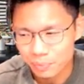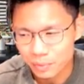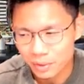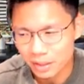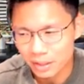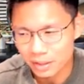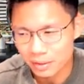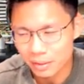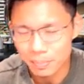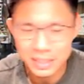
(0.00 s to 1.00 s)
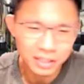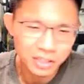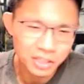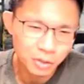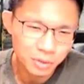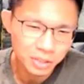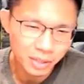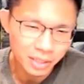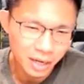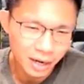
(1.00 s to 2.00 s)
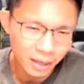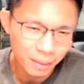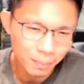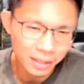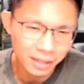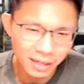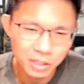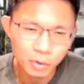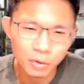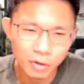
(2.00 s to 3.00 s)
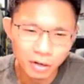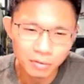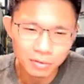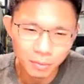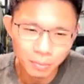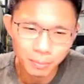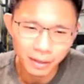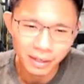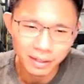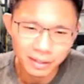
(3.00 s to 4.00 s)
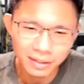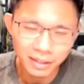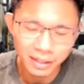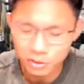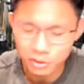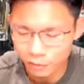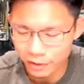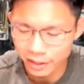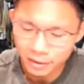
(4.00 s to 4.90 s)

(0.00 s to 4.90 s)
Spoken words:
The percentage sold is not as high, but there are still crowds of people at the show flat.